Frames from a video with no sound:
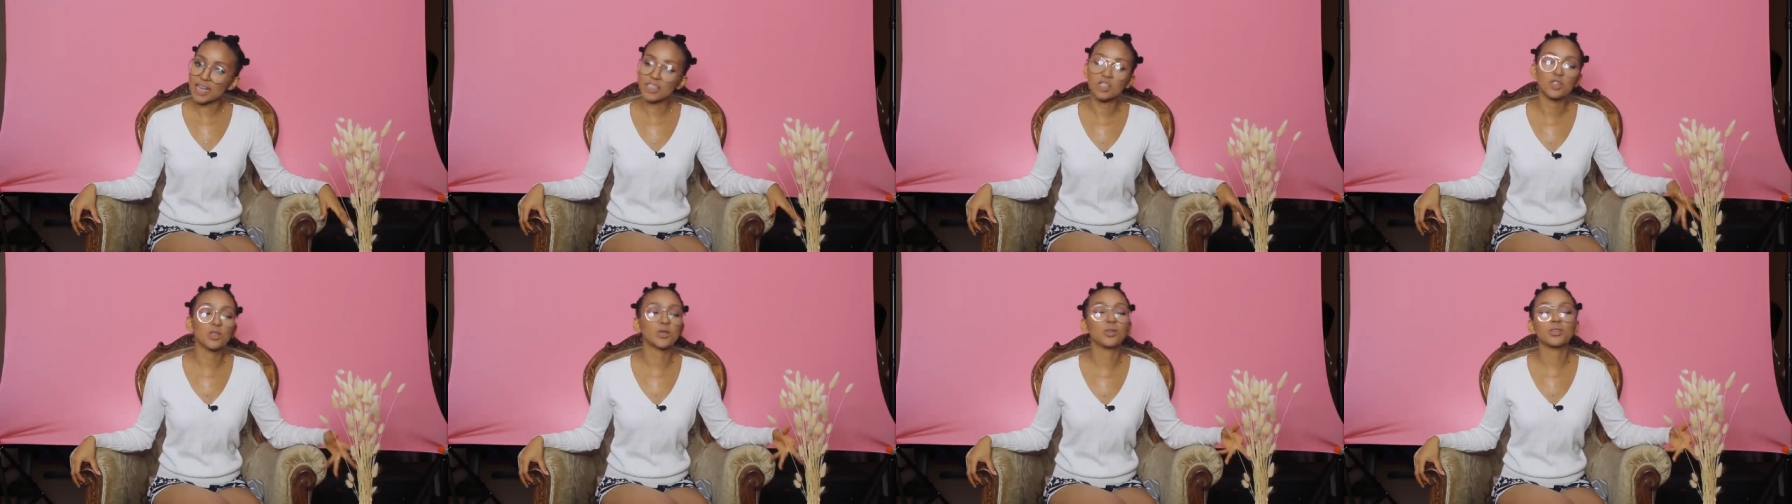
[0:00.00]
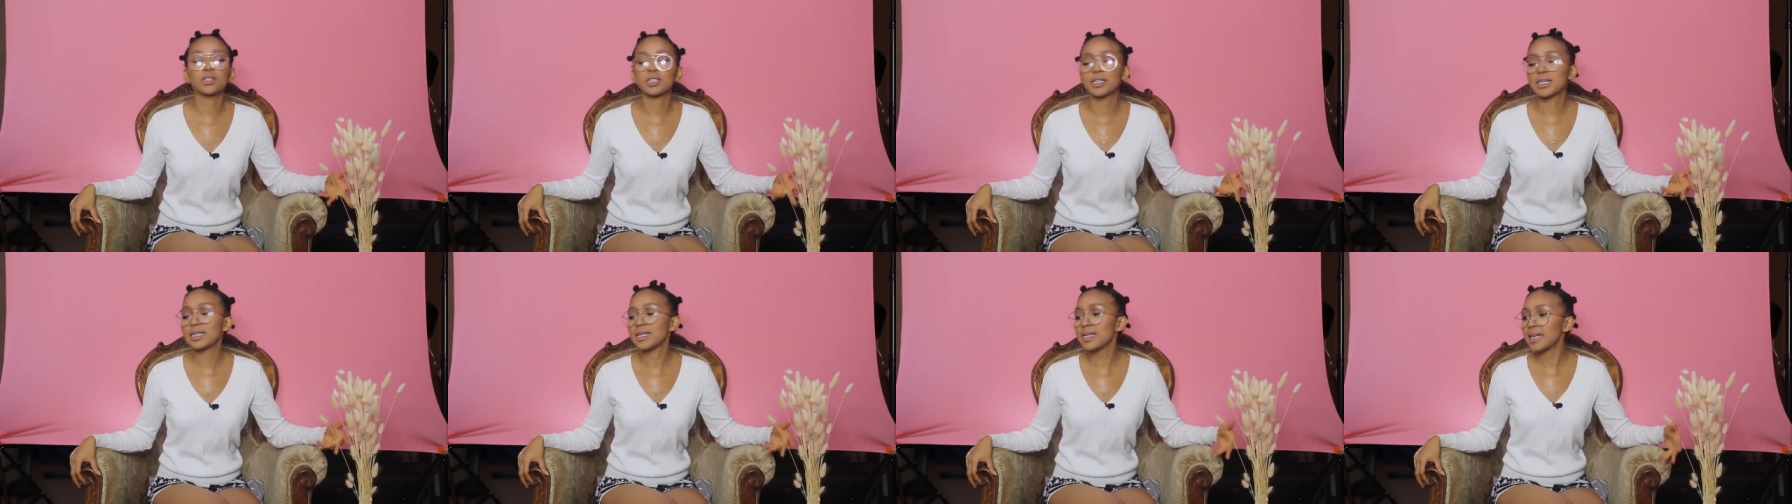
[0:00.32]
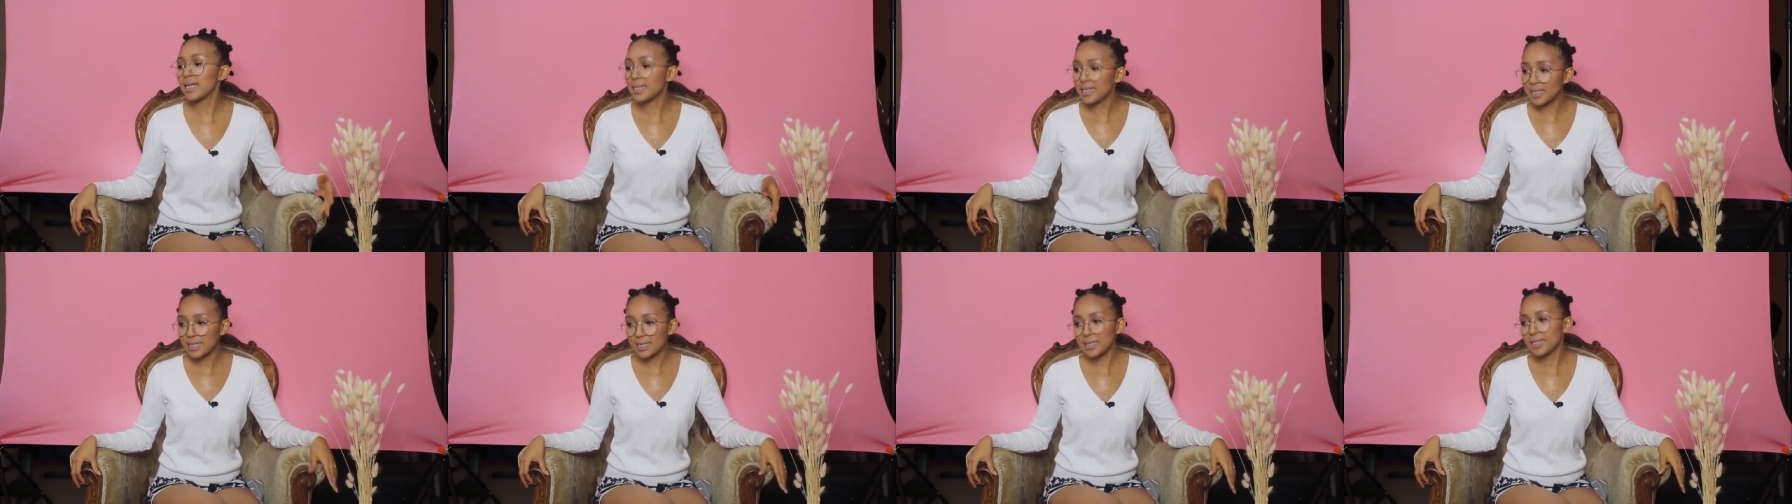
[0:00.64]
I don't
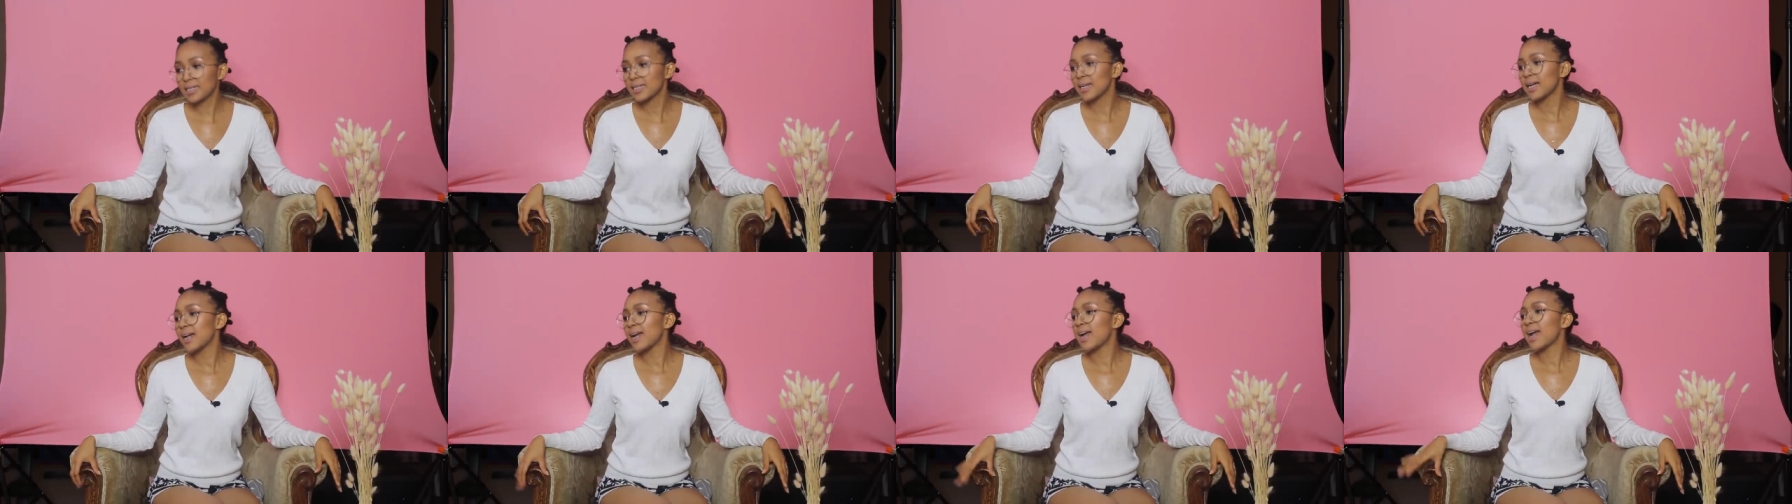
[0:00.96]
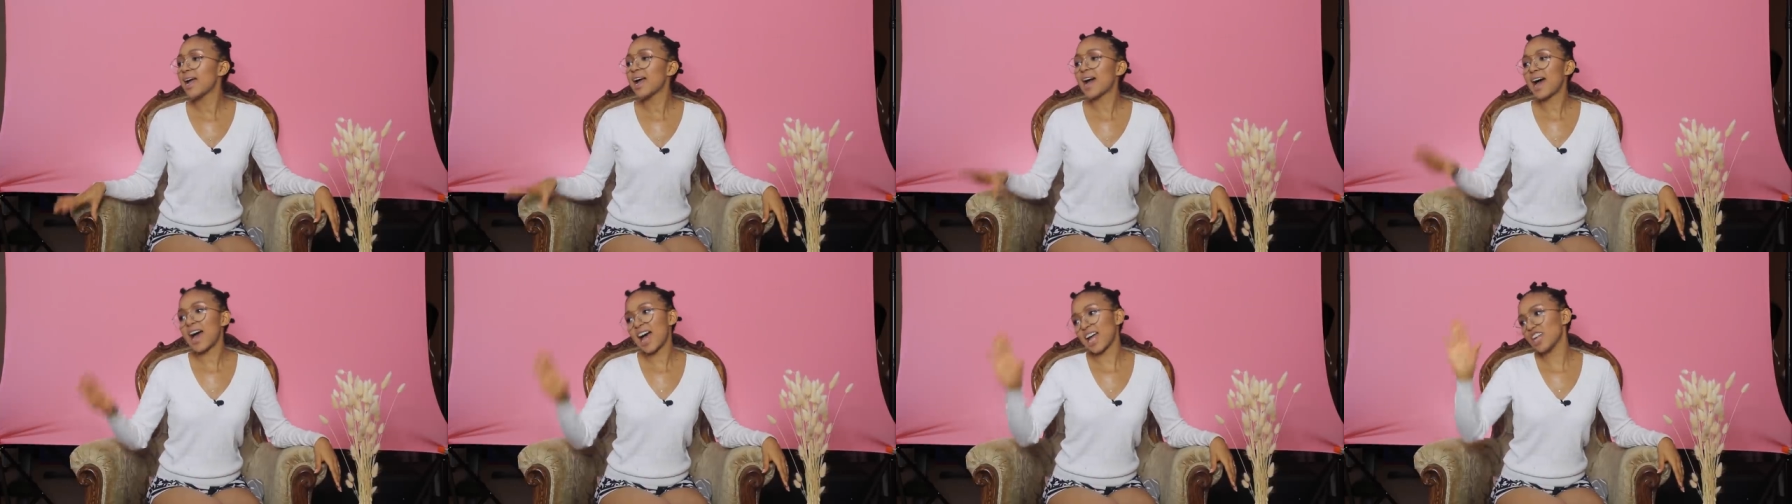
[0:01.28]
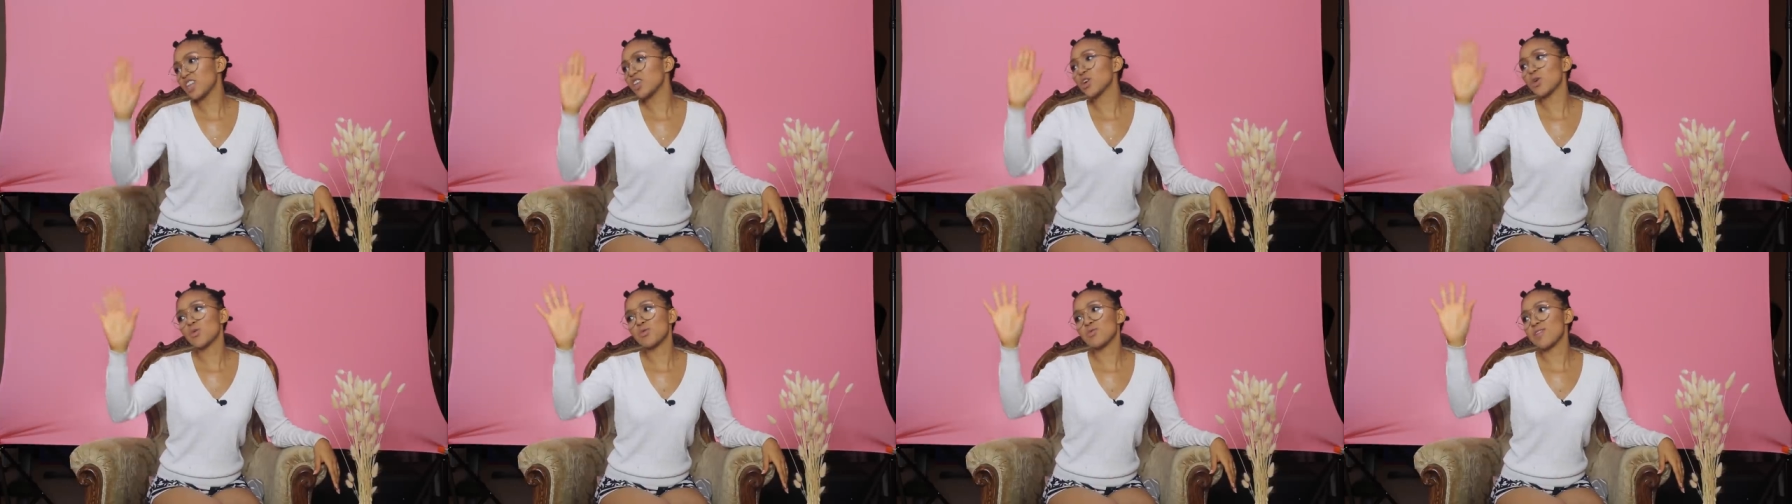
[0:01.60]
clearly
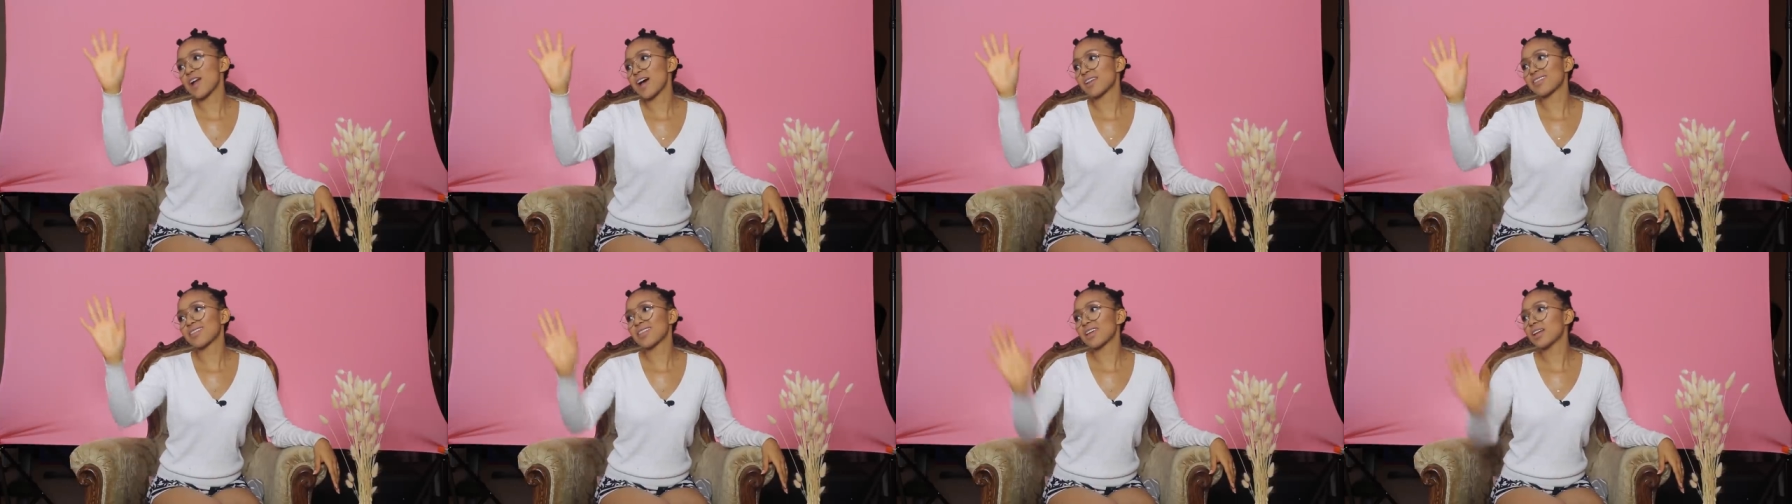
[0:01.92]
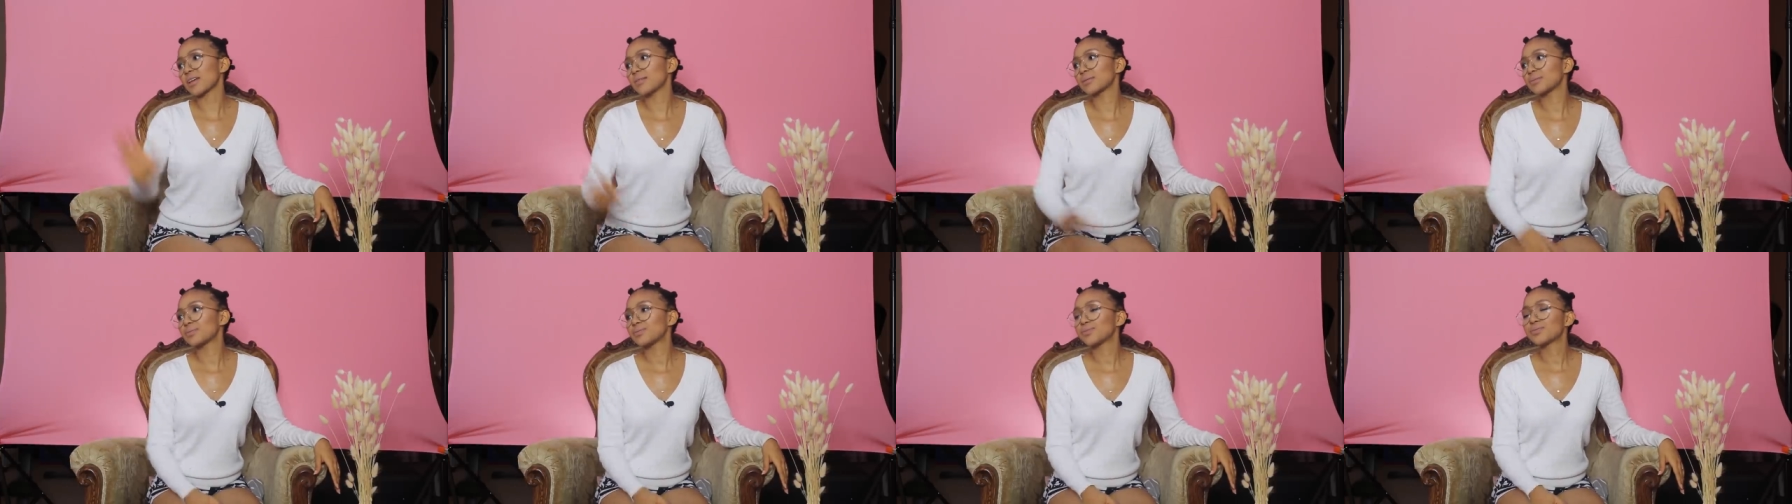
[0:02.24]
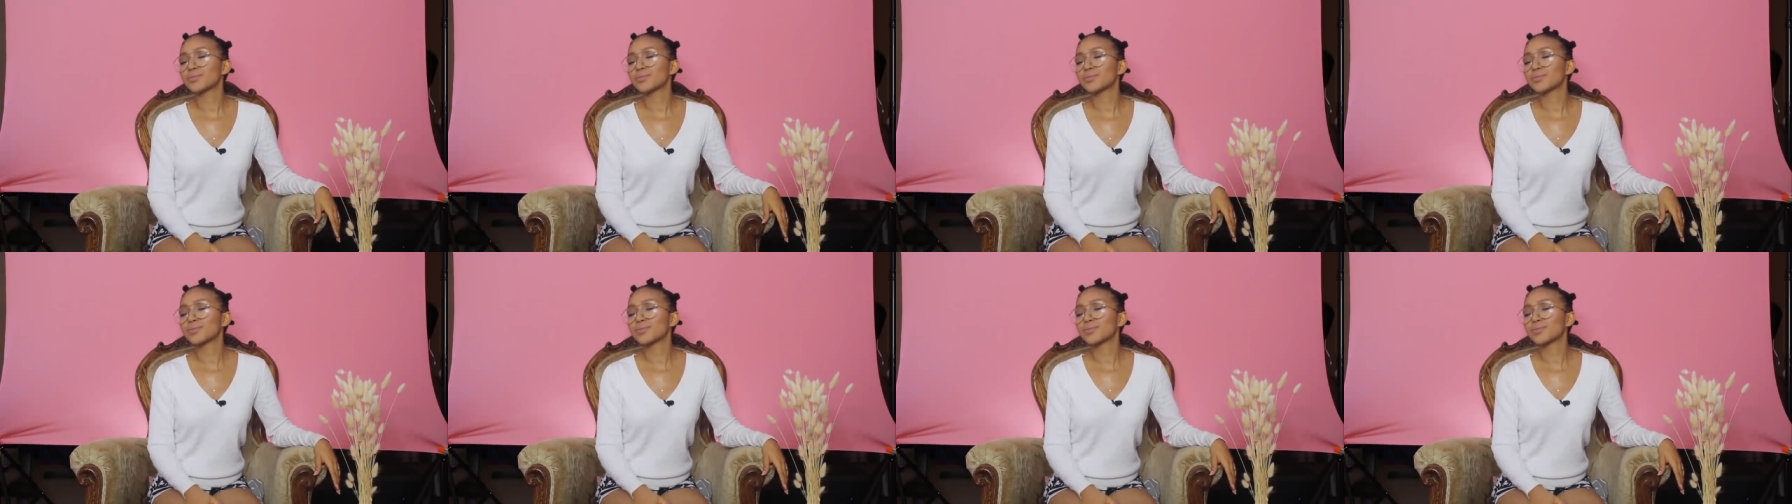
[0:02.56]
I know nothing.